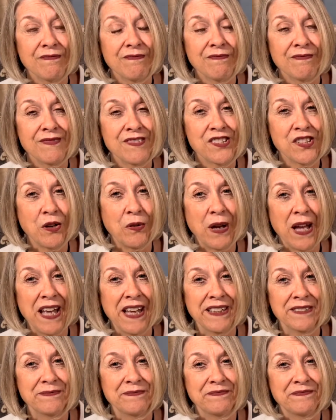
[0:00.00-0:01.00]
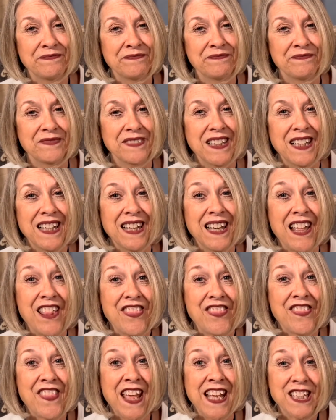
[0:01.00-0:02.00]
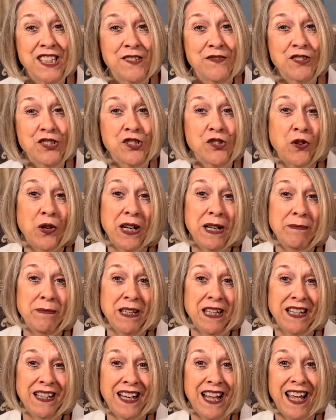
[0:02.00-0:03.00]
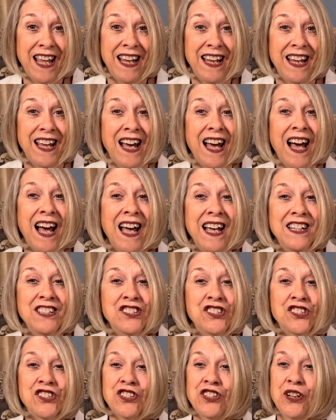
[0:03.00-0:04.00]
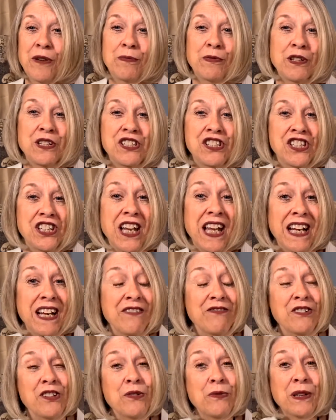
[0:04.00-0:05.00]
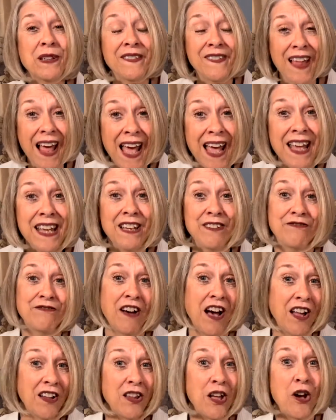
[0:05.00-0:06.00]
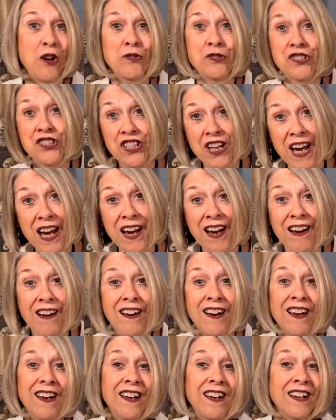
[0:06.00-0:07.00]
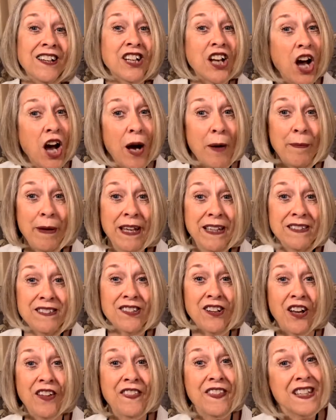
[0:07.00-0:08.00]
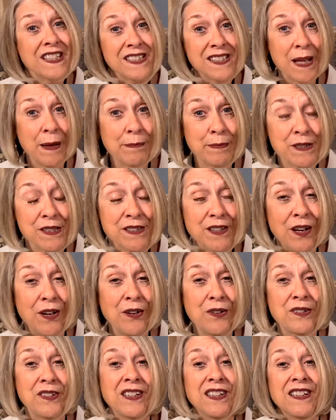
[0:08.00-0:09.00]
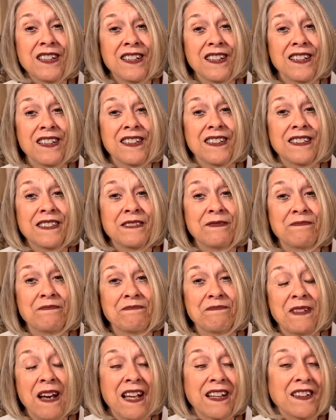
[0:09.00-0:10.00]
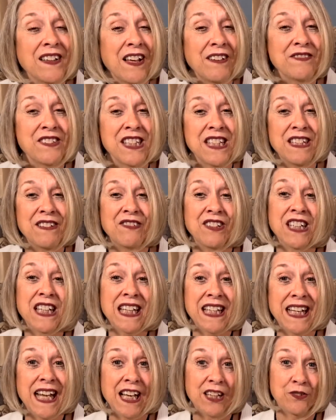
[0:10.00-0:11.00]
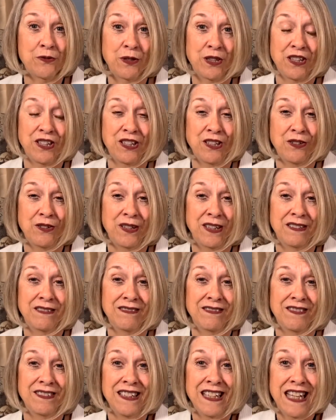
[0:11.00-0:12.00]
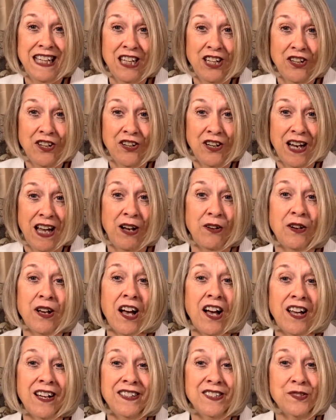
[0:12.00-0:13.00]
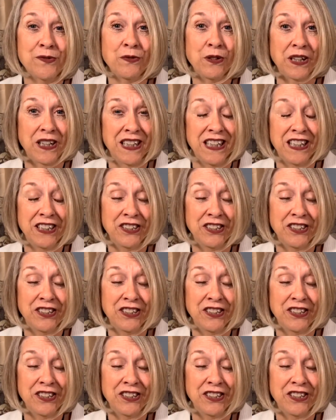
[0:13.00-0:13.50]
So hey, thanks for joining me today. I'd sure appreciate if you would like, follow, share, comment on this episode. I'd love to even connect with you and hear how God is working in